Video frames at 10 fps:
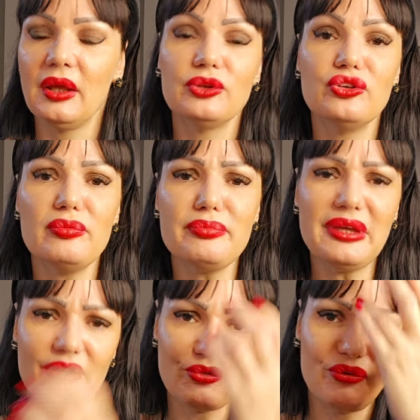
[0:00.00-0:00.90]
Don't be
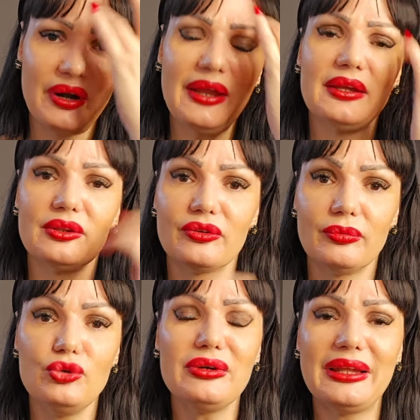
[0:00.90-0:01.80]
afraid.
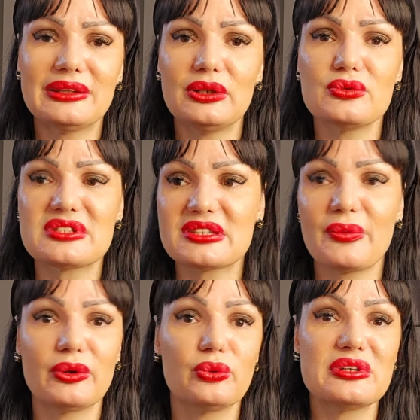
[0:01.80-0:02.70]
You can't lose
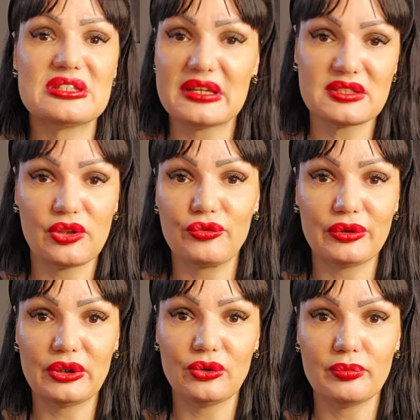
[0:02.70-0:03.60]
someone who is destined for
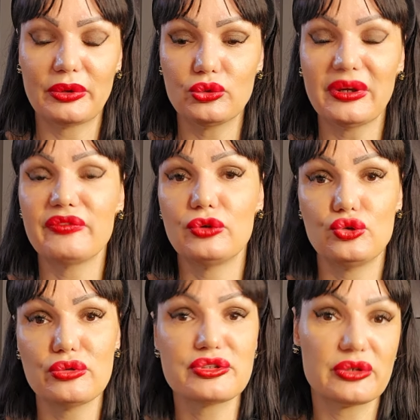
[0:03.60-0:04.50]
you, but you have to
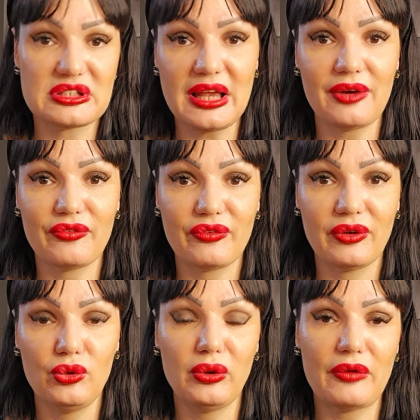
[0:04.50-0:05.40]
choose yourself.
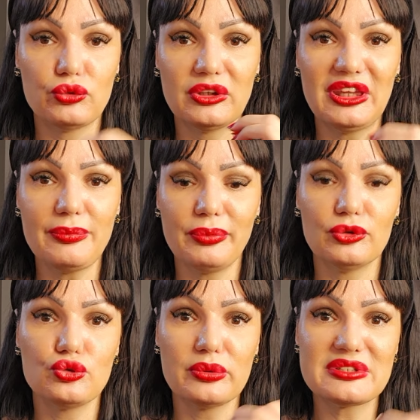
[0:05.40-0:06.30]
You have to keep on
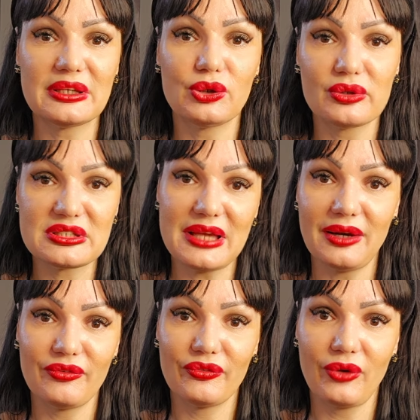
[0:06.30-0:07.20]
choosing
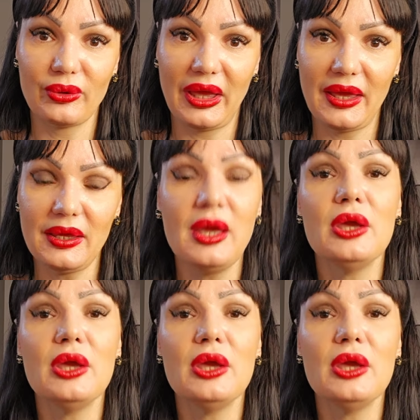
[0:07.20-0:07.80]
yourself, okay?